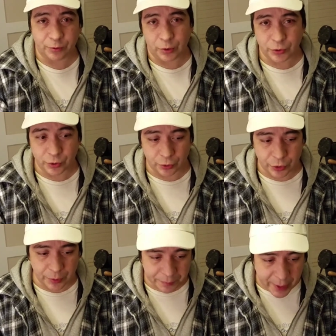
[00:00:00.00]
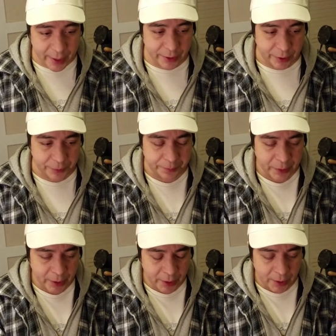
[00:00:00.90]
Roaster's Companion.
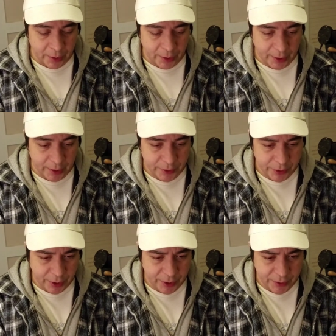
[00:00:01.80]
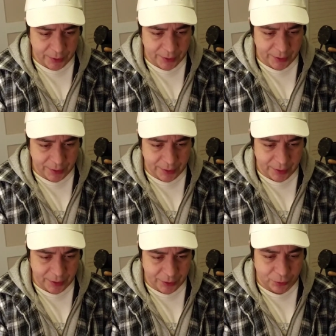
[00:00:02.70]
And uh,
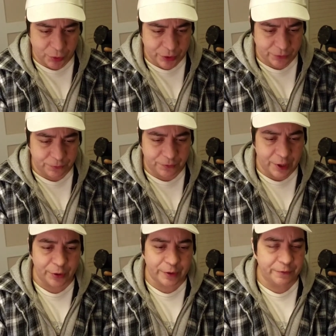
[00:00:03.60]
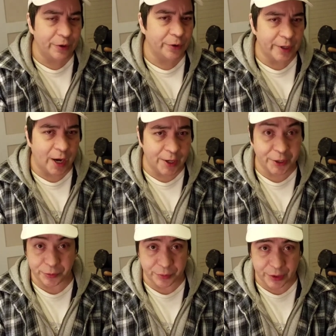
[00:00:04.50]
it was very, very eye
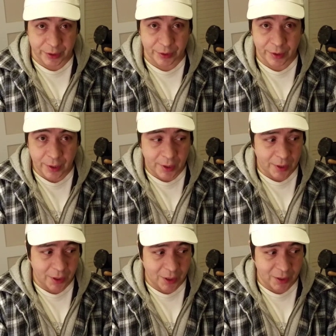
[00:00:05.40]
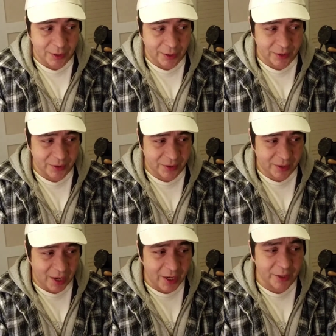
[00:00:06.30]
opening. Uh, it
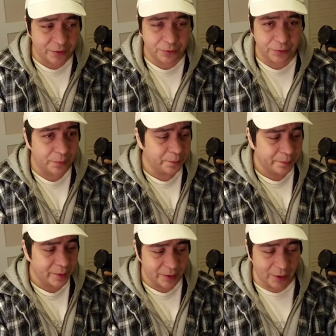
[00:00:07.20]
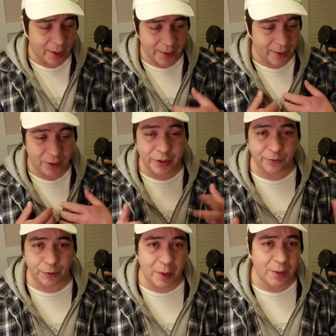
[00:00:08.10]
kind of, at least
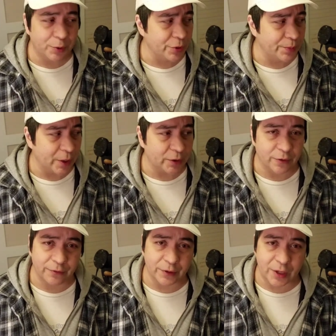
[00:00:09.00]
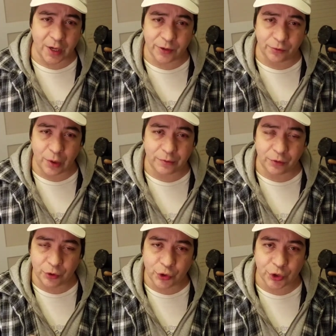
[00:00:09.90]
from my perspective, it kind of
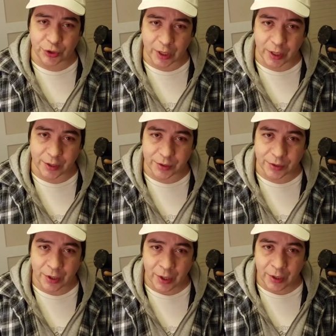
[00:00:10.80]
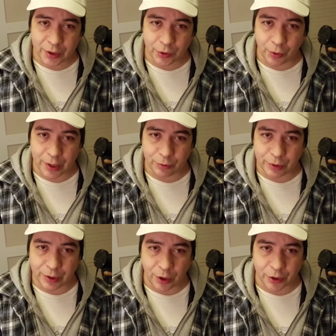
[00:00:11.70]
revolutionized the way
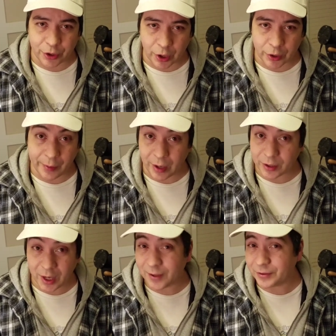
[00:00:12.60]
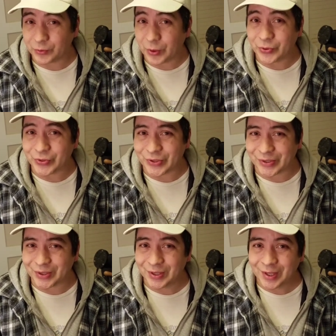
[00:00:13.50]
we all thought about coffee roasting.